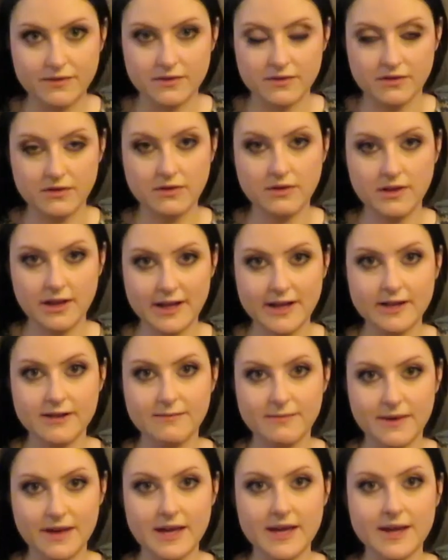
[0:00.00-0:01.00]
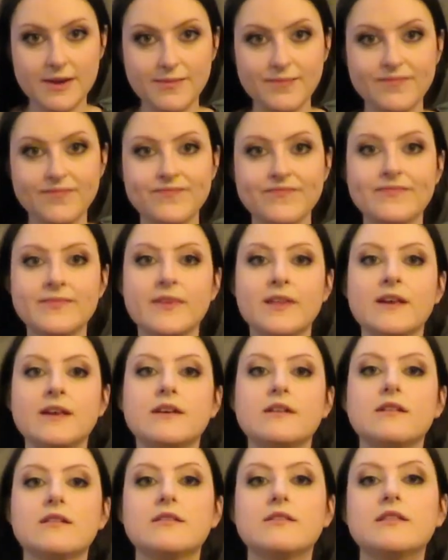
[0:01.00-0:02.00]
soul like me,
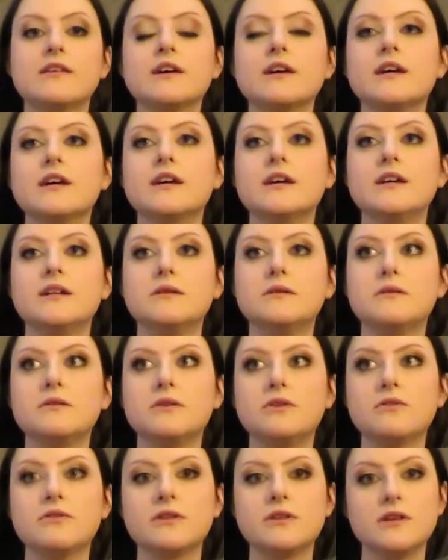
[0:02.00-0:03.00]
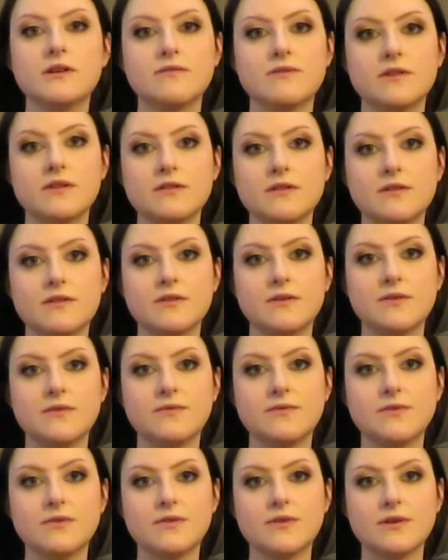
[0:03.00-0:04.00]
then you could definitely go
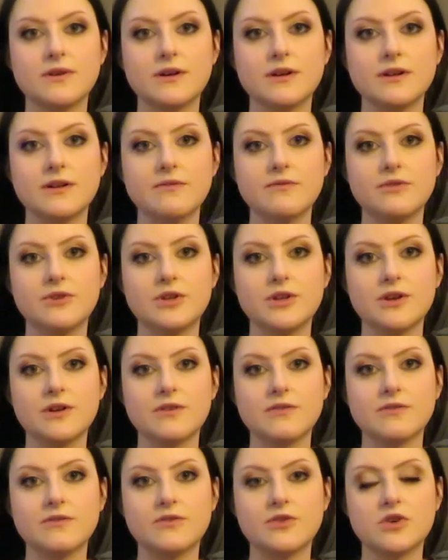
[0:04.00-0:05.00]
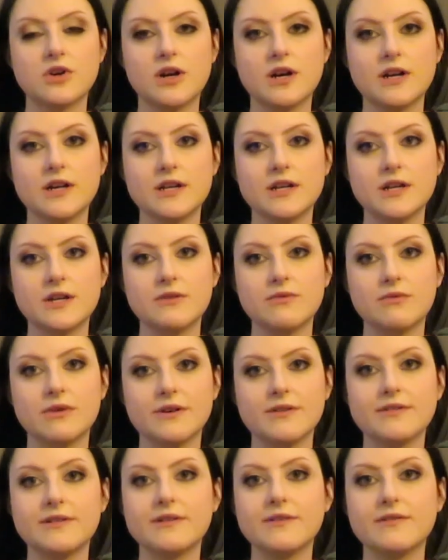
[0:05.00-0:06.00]
for it. Just try and
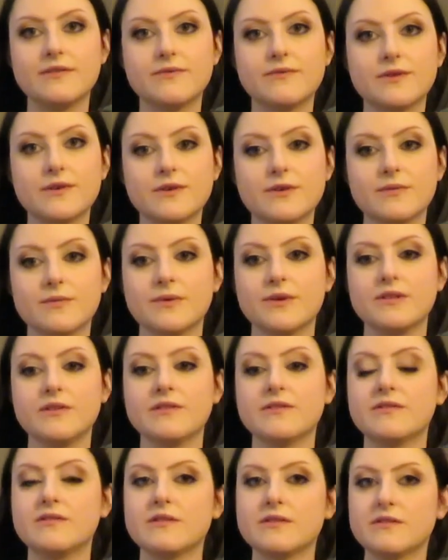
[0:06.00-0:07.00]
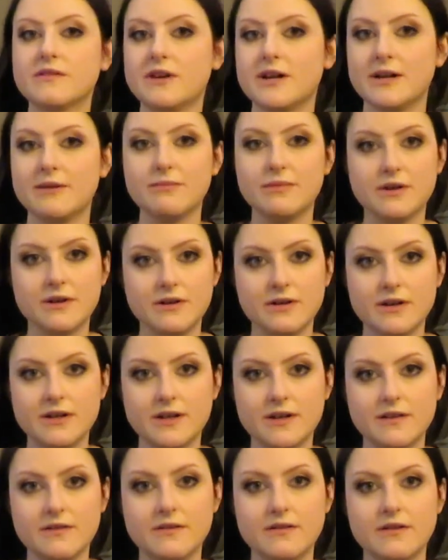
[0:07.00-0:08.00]
wear these for realistic time
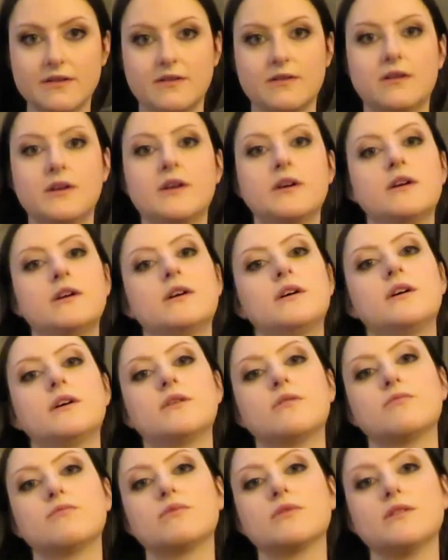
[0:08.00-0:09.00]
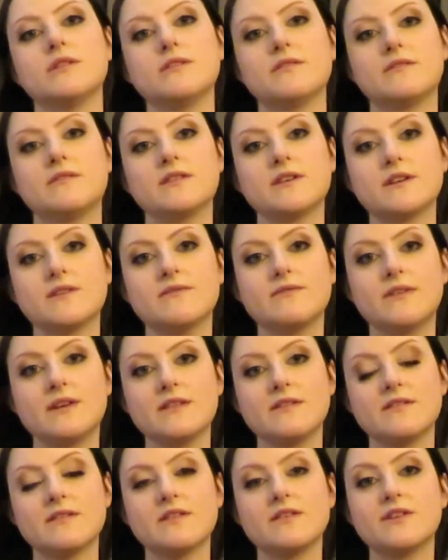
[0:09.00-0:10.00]
periods and realistic
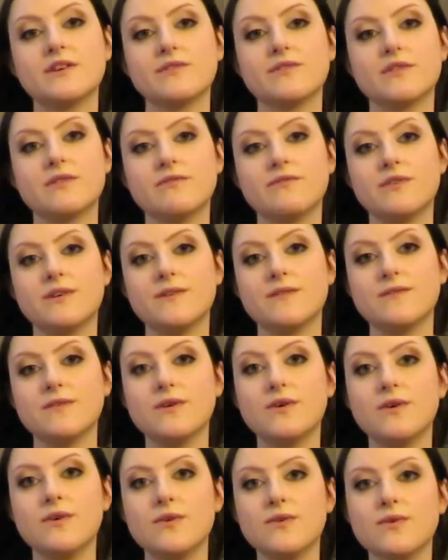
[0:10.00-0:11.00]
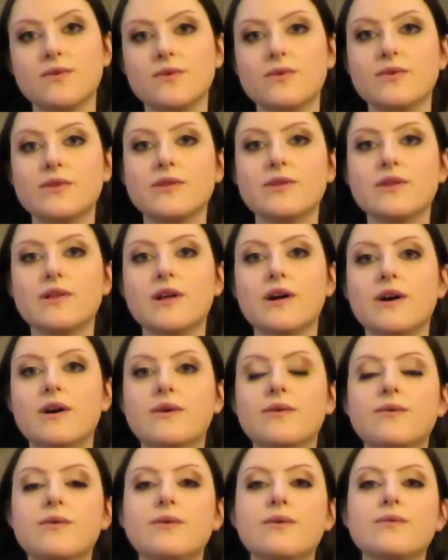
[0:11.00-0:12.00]
events that don't involve a whole lot
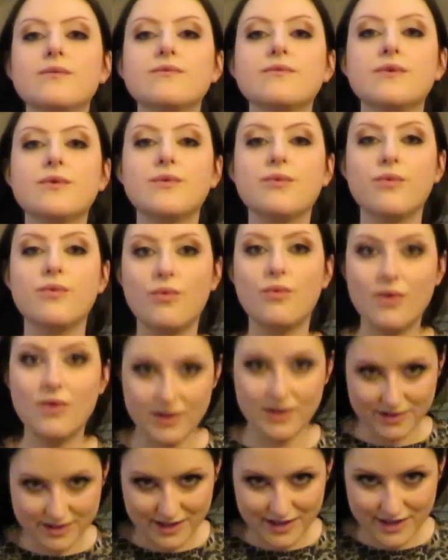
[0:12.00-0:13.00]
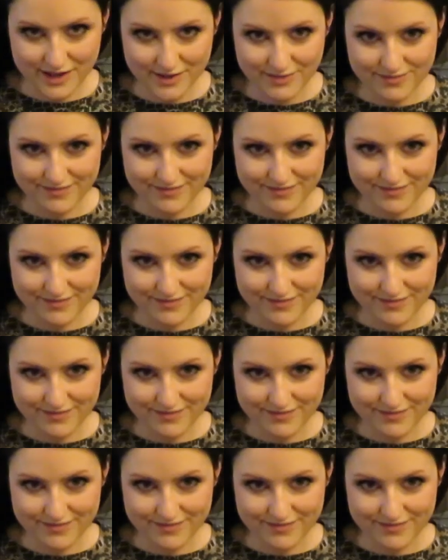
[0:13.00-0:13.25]
of walking.